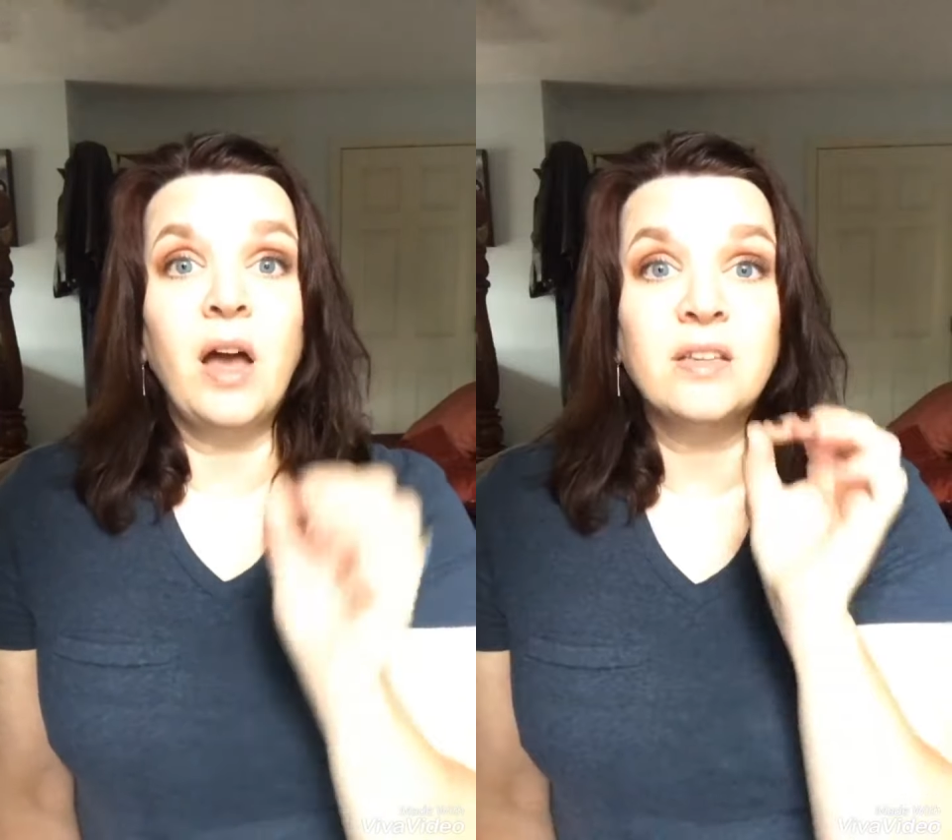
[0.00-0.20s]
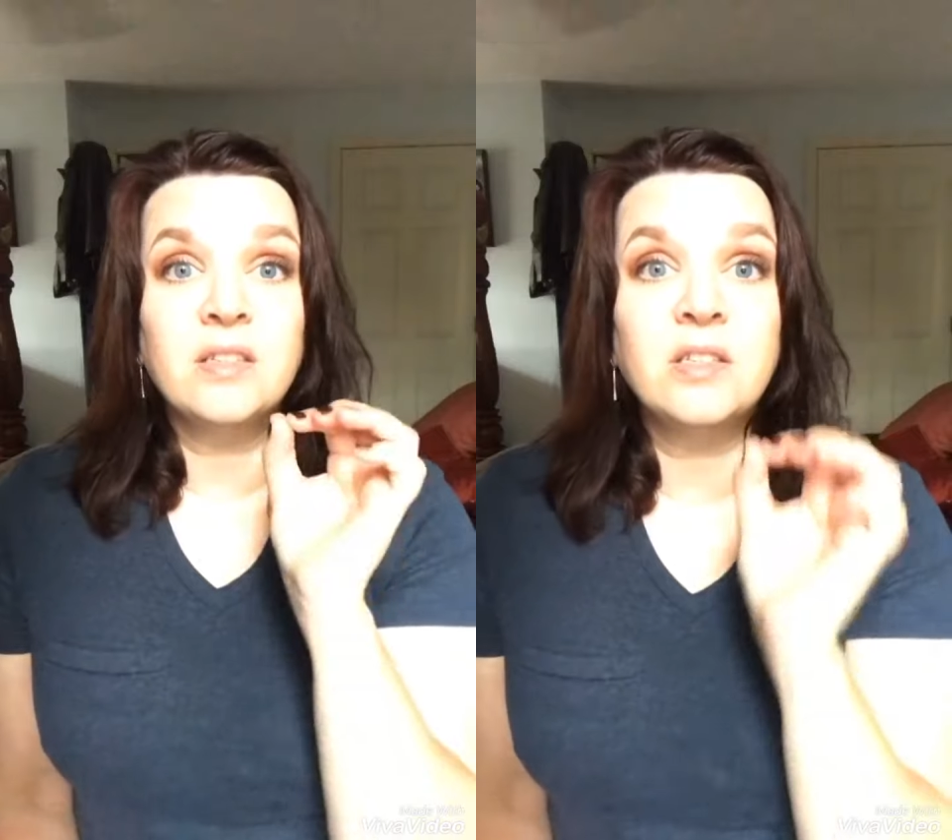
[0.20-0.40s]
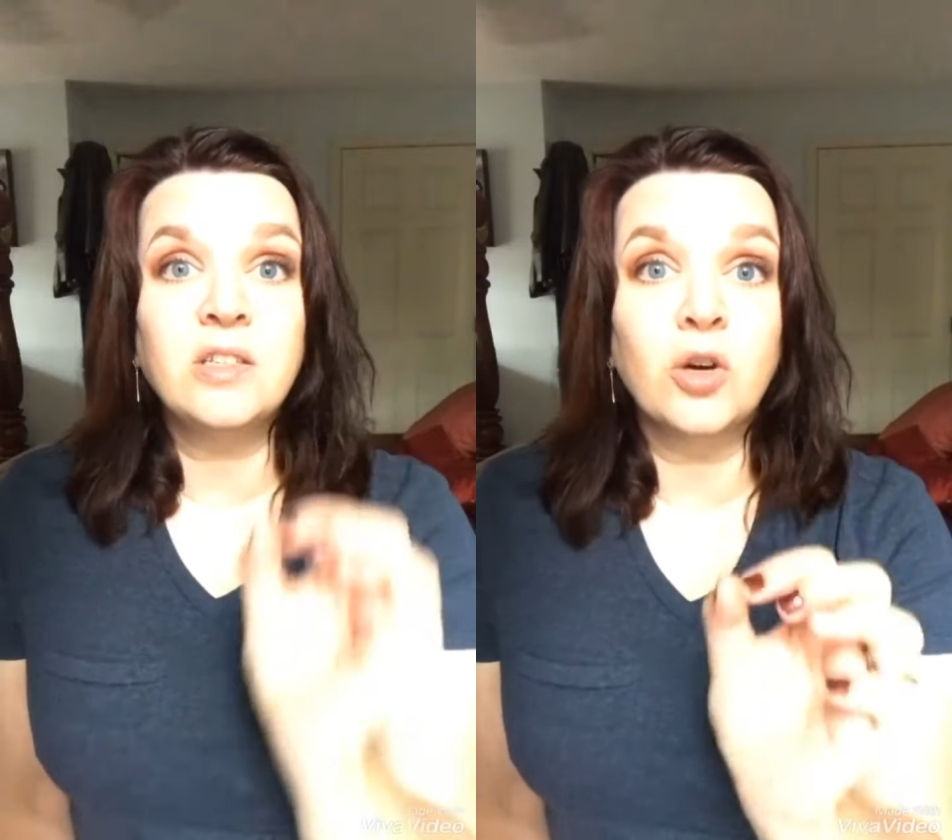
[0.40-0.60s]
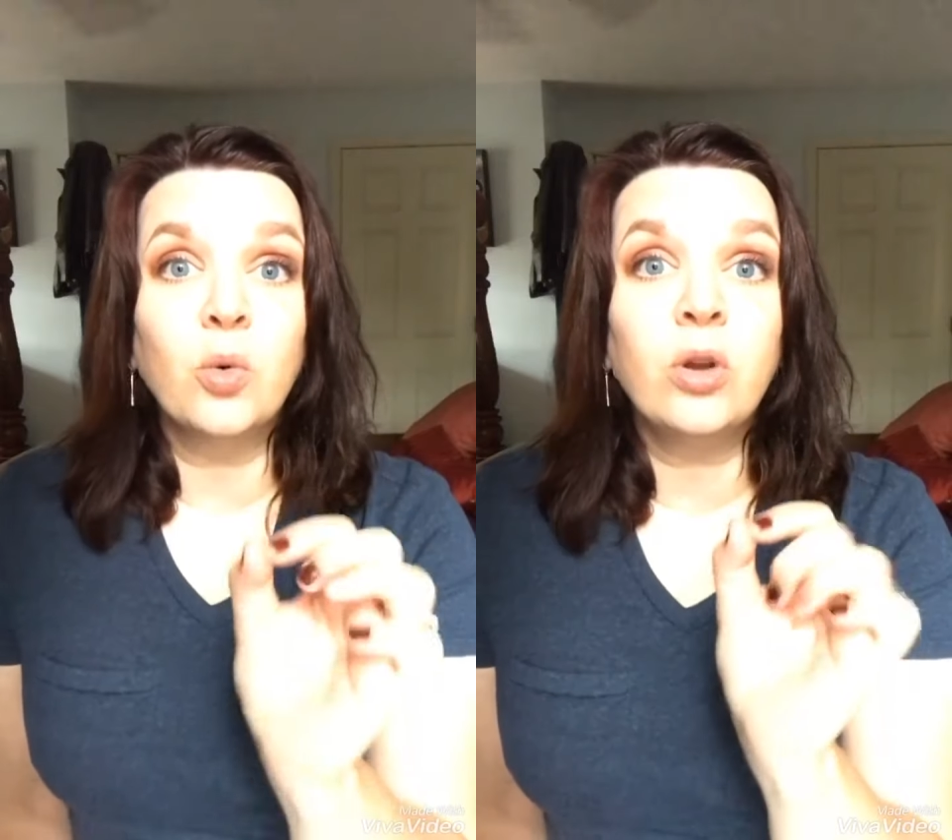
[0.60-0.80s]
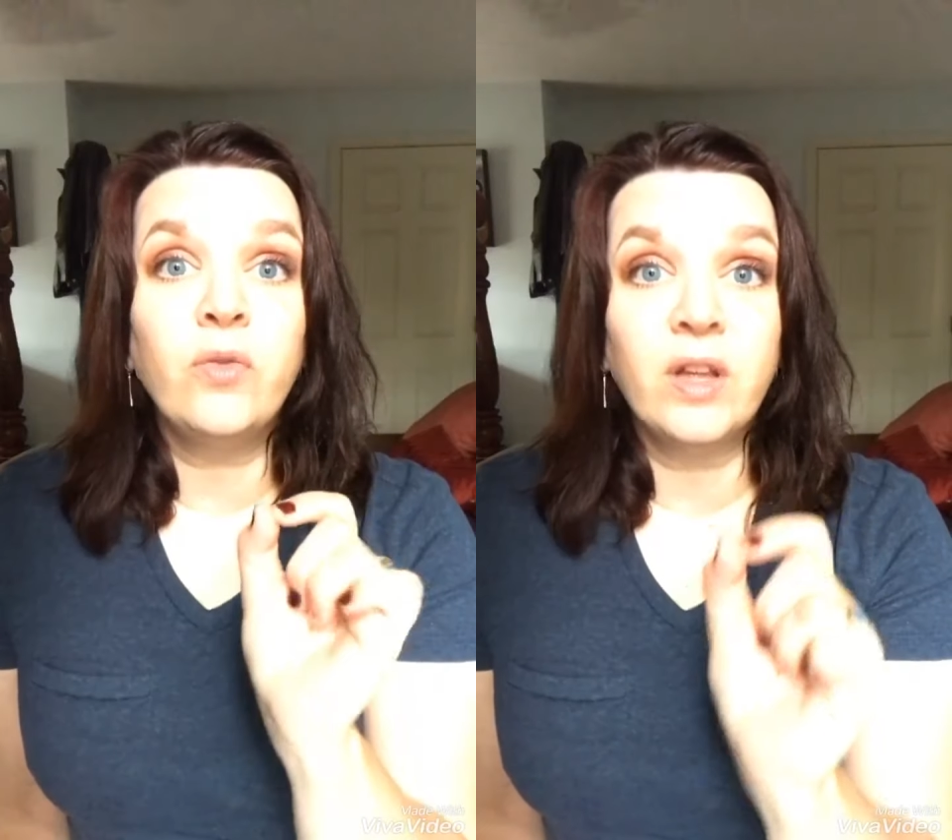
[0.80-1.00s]
I
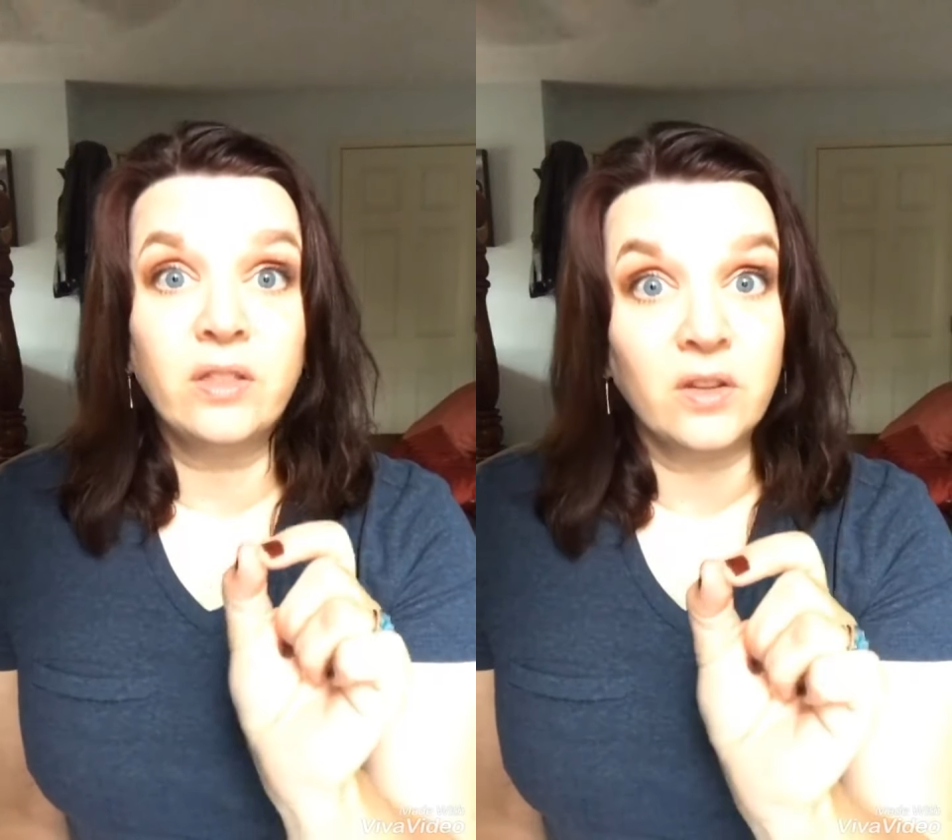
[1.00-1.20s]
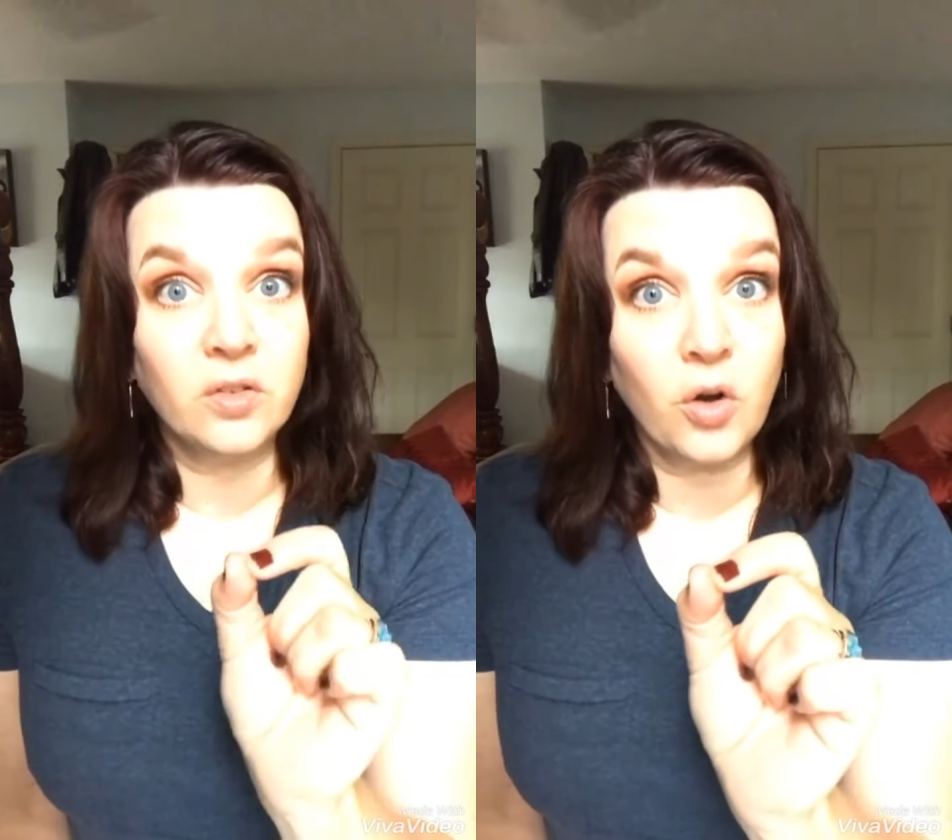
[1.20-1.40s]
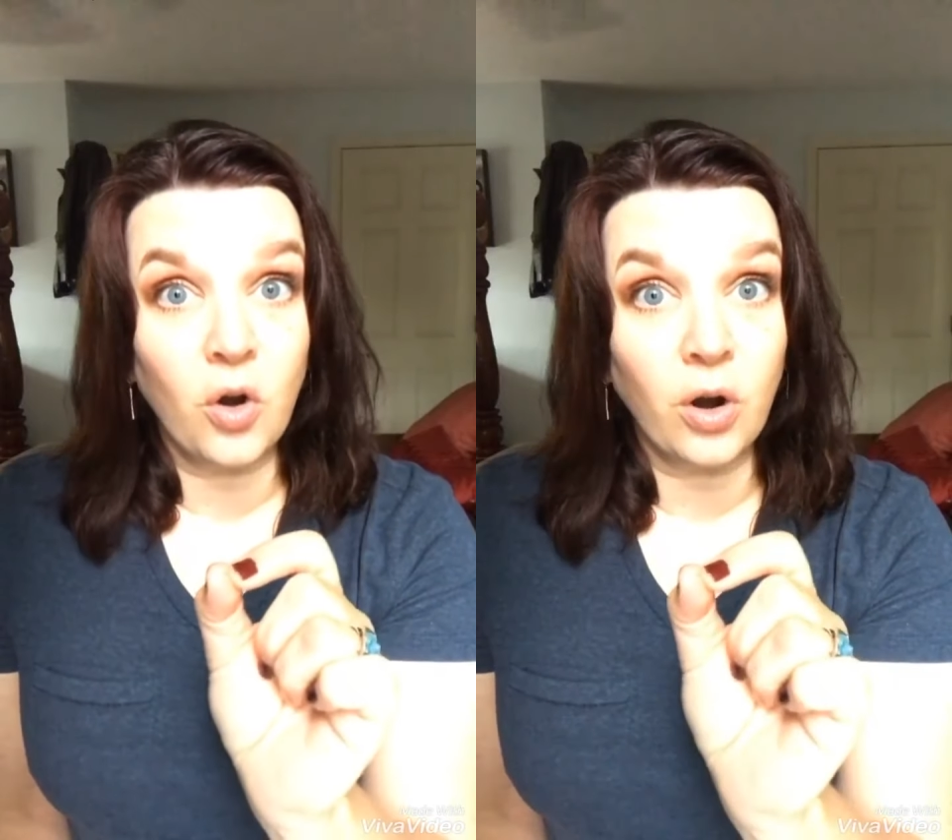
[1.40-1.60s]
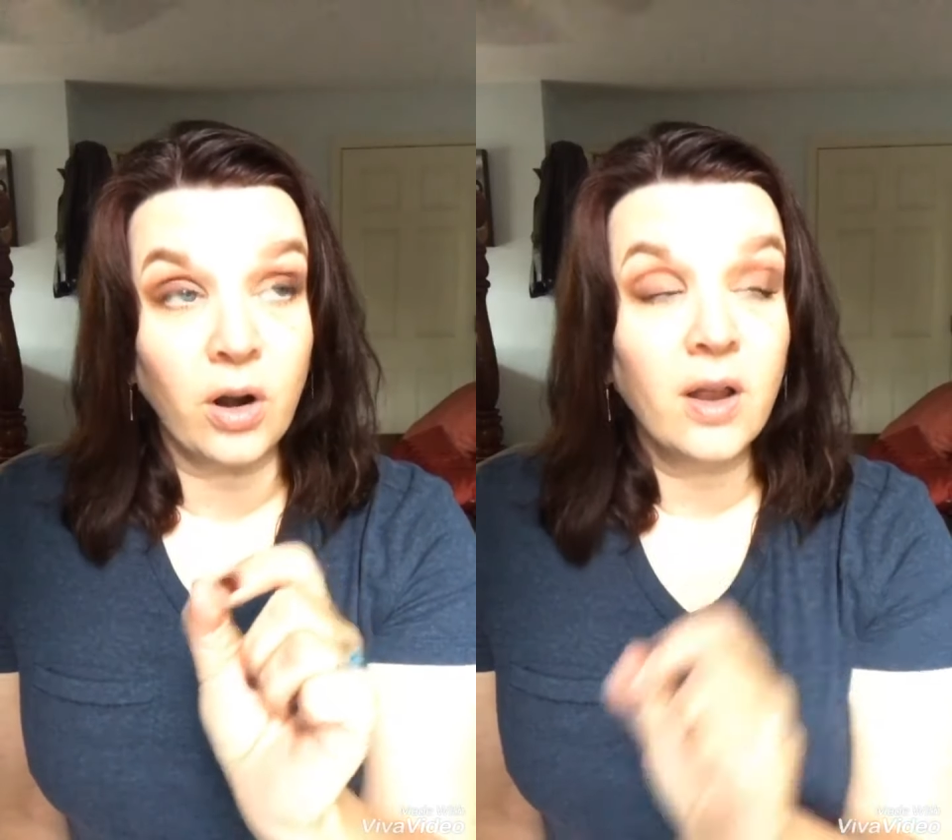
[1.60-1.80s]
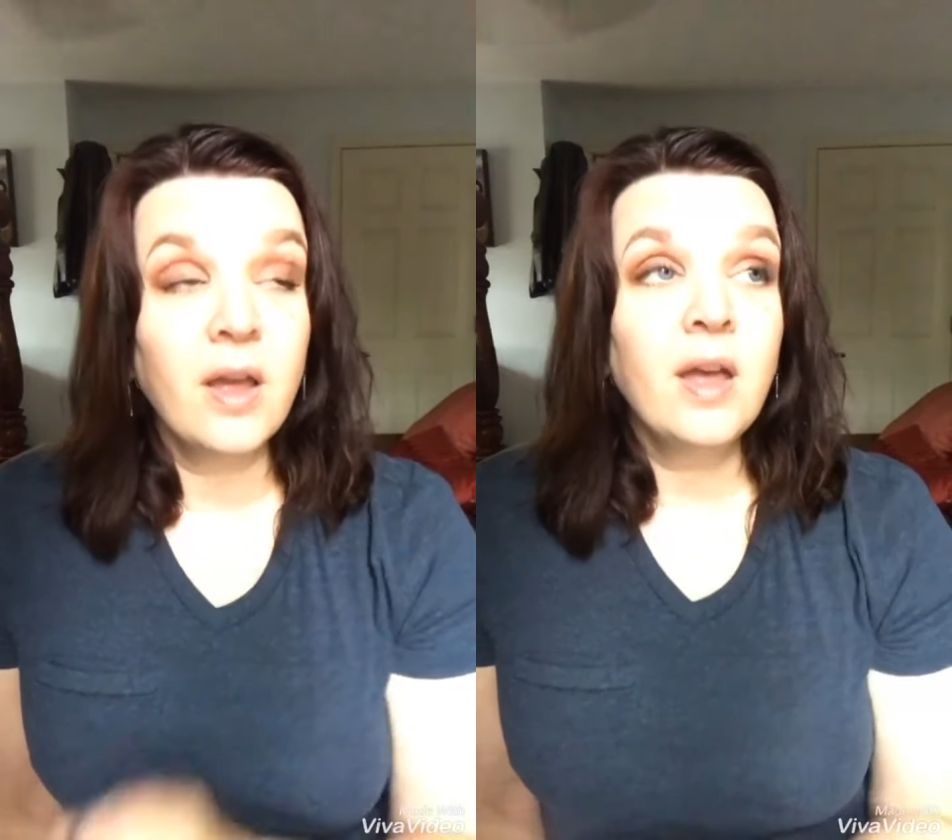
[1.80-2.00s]
still would have hit this car.